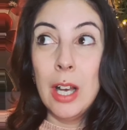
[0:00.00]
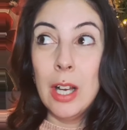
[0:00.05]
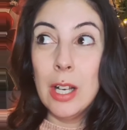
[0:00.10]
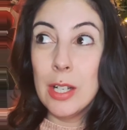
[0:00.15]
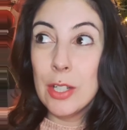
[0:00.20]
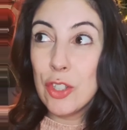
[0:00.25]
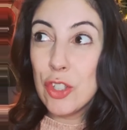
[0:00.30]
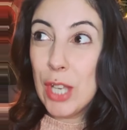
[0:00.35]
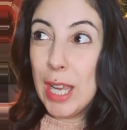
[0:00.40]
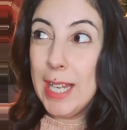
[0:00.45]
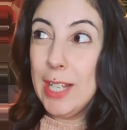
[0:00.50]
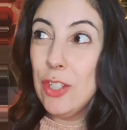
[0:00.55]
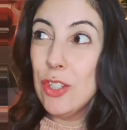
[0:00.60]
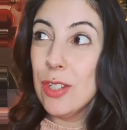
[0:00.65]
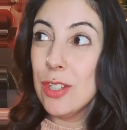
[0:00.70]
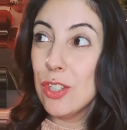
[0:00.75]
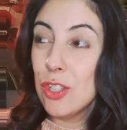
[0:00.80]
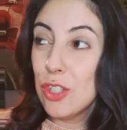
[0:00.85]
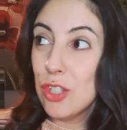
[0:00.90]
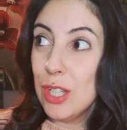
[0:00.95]
uh,
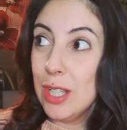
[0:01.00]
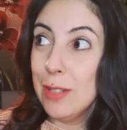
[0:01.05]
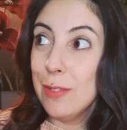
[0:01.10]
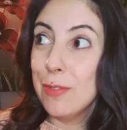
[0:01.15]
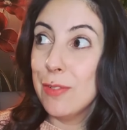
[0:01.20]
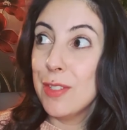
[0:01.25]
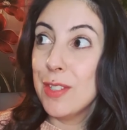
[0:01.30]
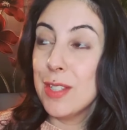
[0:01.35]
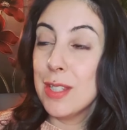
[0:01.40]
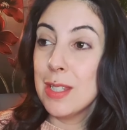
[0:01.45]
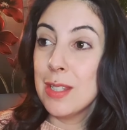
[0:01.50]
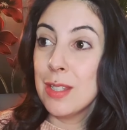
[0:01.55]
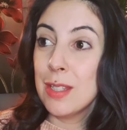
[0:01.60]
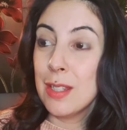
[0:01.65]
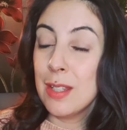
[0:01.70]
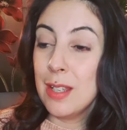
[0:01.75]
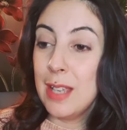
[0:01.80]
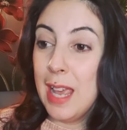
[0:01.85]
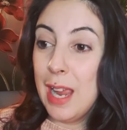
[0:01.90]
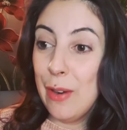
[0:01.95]
changes
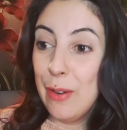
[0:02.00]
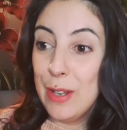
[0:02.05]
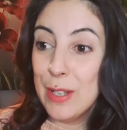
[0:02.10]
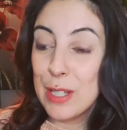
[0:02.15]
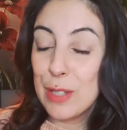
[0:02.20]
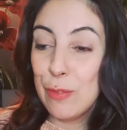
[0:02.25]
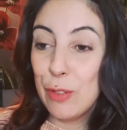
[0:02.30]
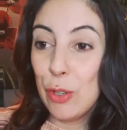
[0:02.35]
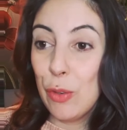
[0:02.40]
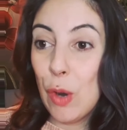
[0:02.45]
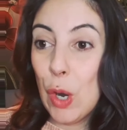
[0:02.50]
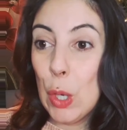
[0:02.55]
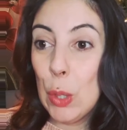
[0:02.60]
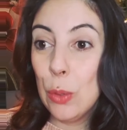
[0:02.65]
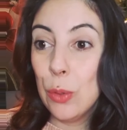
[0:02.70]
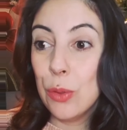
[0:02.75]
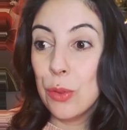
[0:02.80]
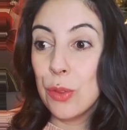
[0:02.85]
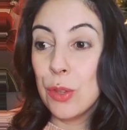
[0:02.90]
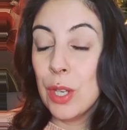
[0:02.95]
shifts areas for
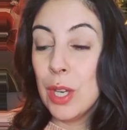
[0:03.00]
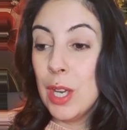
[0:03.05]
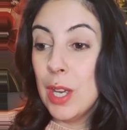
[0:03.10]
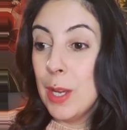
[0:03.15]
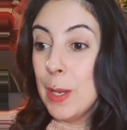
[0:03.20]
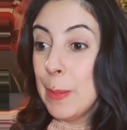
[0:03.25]
growth